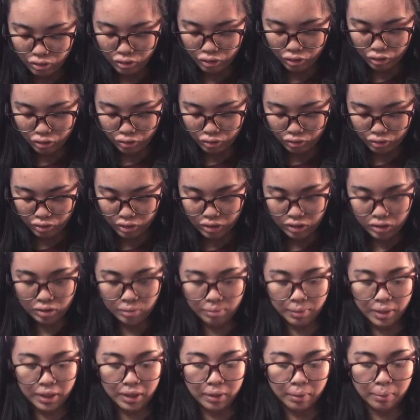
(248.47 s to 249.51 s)
You could use it
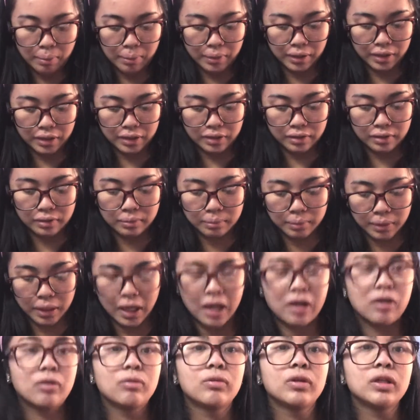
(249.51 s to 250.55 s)
to make a bun, but
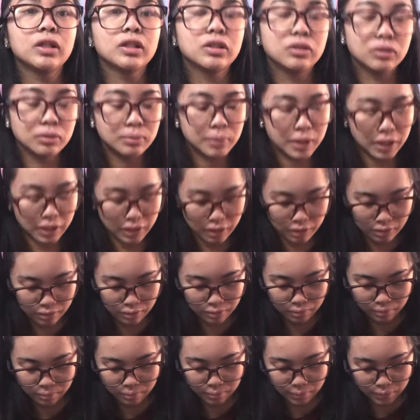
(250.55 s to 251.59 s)
I don't really do my hair,
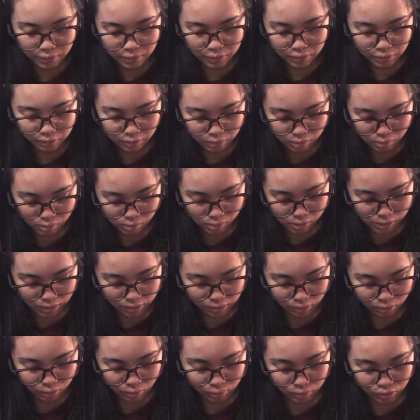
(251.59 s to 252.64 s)
but you know, I
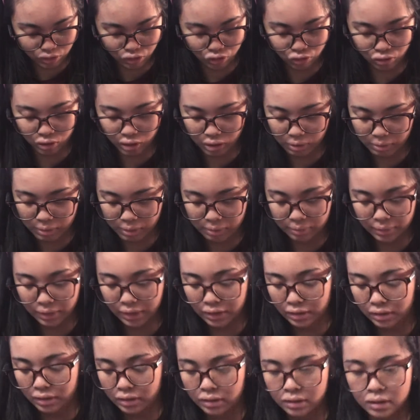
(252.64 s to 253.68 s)
could always try my
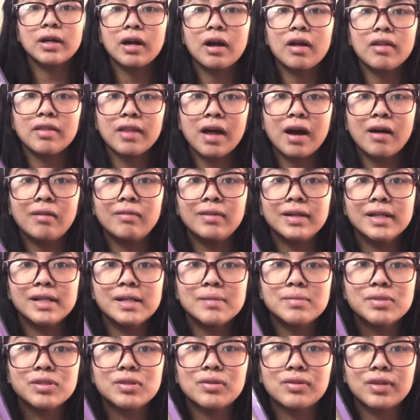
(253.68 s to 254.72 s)
best. I got that one,
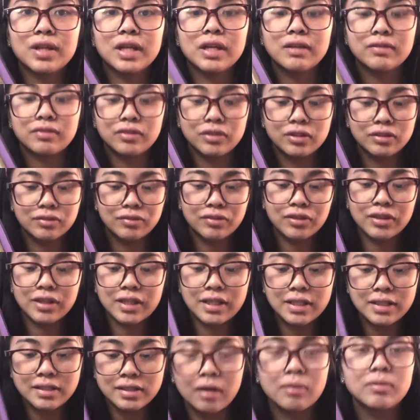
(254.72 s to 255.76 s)
I'm so thankful for
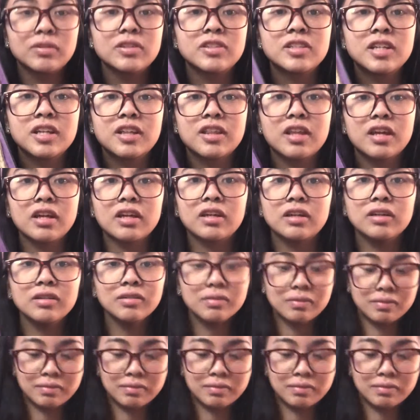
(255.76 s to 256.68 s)
this. I wanna say thank you.